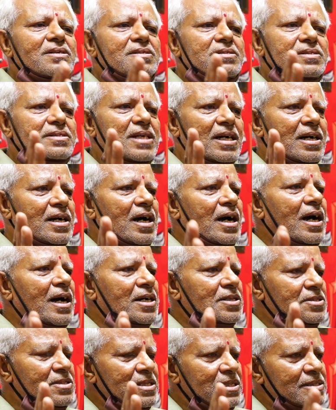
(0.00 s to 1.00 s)

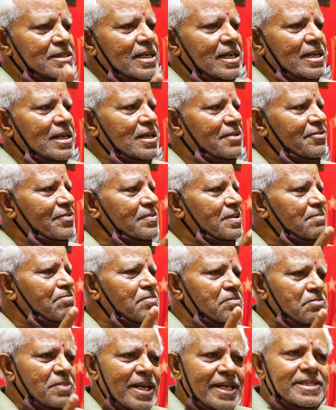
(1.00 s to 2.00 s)
the
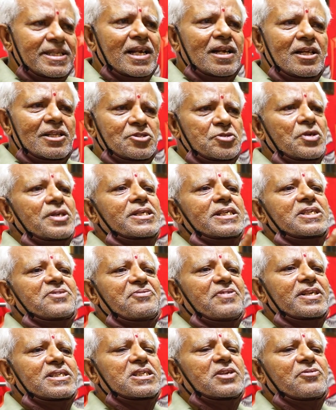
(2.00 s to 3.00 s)
meter also, it is
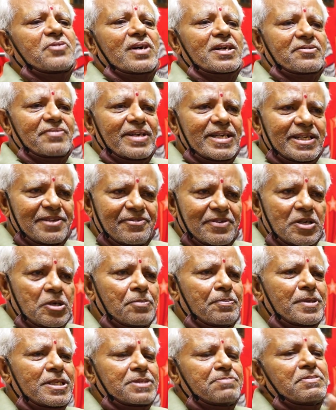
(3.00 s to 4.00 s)
fixed for 25
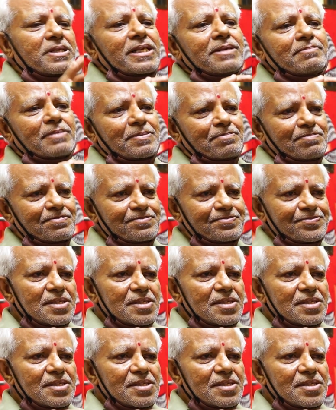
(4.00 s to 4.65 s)
rupees minimum.